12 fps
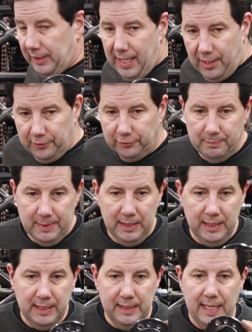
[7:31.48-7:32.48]
allows
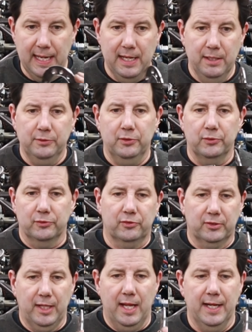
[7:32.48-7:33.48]
me now to
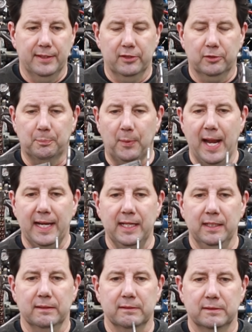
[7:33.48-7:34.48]
slide this
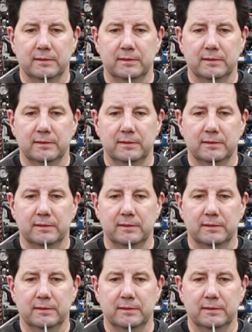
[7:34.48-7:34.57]
bracket